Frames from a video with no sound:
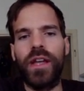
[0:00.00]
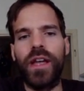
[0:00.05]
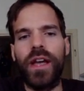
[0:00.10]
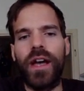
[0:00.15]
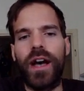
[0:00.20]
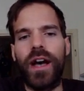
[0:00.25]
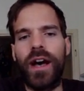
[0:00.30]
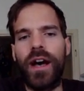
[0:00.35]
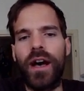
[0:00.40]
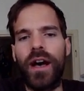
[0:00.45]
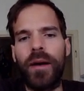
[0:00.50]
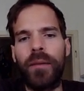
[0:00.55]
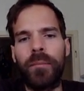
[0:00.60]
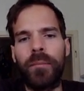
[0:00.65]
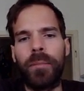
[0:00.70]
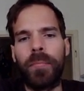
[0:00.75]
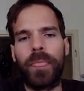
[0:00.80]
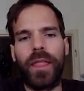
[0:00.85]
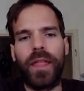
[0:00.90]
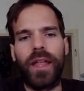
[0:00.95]

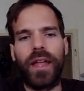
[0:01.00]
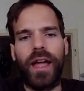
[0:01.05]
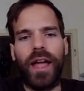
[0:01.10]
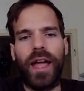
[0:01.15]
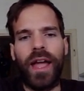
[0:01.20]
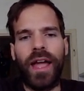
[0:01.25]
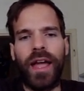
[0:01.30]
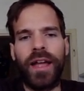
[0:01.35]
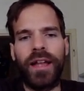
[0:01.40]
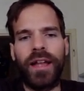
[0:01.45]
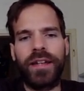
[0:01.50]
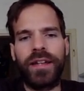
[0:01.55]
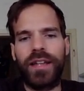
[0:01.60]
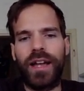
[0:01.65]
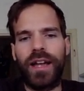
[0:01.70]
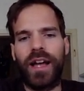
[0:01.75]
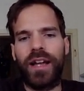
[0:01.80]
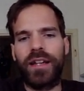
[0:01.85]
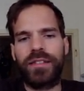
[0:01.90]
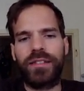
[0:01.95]
Um, and
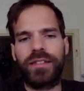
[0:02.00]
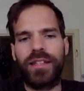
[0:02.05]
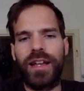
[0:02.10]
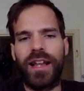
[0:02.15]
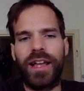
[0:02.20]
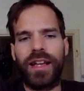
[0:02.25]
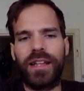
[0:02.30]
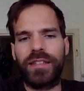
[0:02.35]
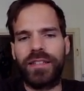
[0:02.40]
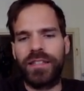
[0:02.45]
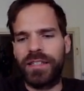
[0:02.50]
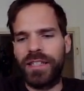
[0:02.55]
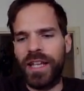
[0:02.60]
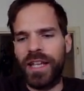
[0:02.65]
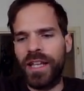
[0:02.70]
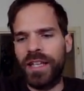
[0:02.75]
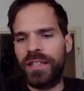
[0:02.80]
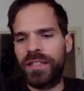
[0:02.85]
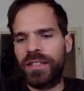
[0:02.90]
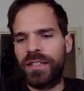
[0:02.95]
I select the
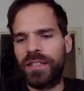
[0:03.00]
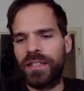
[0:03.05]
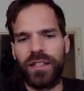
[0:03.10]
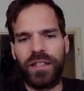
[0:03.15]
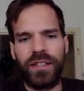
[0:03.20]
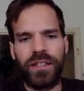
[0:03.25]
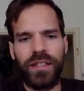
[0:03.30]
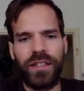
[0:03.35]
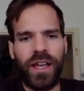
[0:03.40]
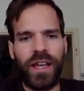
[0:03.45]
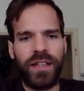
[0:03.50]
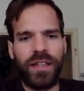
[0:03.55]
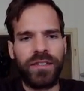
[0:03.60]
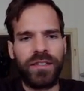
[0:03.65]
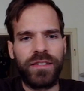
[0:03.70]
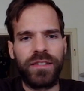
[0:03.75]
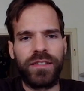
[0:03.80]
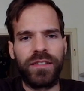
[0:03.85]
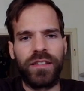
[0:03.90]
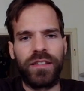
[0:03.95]
date.
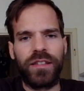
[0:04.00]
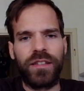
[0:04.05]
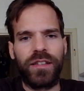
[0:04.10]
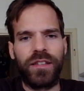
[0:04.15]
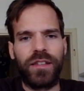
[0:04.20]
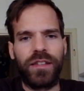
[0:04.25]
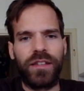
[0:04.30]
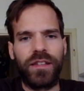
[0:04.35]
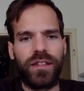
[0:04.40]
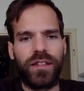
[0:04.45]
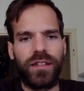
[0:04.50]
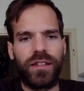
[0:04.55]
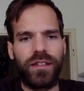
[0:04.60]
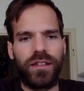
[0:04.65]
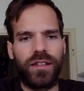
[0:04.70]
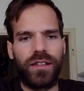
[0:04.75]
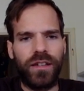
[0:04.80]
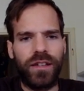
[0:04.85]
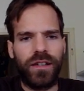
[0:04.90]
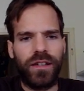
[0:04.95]
Yes.
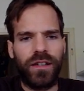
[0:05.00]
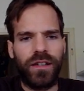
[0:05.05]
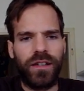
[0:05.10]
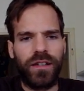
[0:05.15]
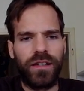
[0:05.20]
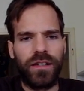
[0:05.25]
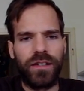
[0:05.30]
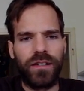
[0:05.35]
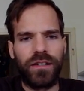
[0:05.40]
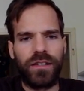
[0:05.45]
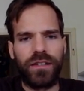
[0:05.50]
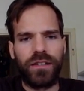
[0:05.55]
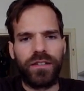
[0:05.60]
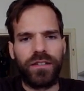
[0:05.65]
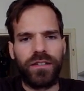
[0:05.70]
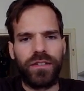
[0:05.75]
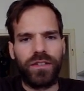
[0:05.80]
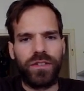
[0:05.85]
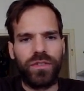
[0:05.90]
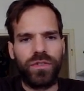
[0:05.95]
Uh,
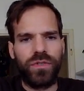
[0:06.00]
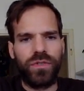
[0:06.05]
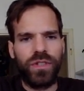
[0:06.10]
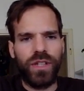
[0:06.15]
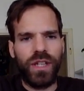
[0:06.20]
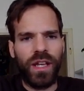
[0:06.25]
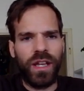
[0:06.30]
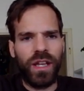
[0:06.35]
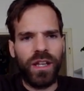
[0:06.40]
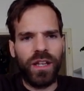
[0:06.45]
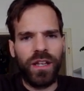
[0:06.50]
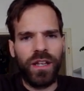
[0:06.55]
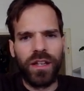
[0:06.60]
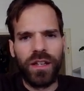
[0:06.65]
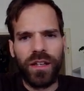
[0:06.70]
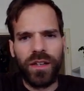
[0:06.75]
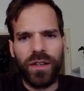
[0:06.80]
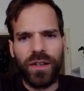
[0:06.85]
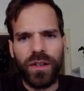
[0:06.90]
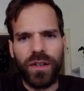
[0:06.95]

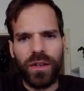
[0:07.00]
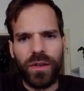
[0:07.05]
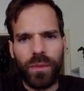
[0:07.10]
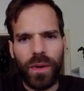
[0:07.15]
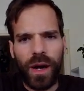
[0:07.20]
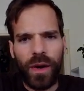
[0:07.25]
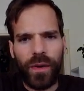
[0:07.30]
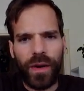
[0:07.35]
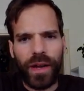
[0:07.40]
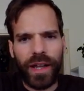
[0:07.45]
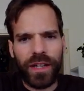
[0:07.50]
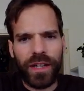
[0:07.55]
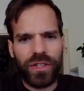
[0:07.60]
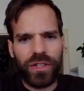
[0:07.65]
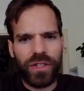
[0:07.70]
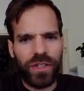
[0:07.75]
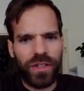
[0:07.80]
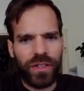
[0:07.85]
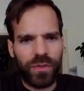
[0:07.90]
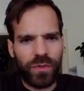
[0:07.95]
today. Wow. I
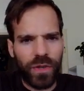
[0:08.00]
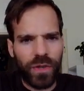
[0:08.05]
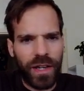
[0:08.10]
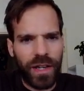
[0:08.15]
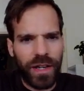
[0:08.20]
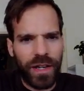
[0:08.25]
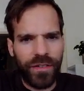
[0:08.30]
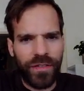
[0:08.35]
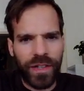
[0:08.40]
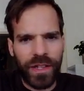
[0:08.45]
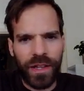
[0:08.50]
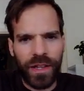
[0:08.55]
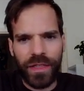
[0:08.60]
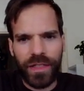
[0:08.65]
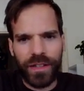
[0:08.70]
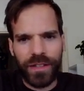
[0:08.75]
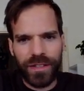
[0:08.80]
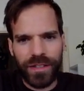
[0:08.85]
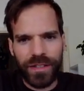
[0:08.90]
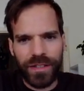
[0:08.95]
actually really never did
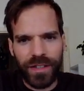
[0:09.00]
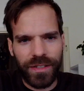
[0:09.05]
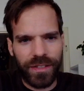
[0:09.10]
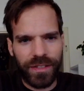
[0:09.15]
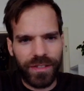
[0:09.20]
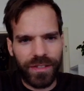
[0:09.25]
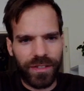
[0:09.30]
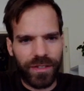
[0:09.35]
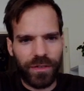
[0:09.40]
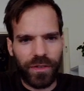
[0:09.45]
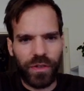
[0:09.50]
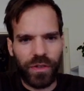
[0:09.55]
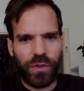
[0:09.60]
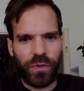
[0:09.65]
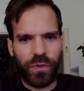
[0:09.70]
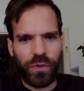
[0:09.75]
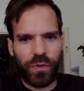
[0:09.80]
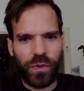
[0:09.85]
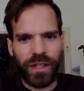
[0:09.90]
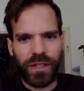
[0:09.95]
this. This is
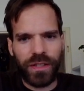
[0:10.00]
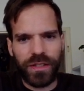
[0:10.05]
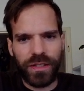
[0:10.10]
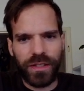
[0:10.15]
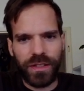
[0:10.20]
great,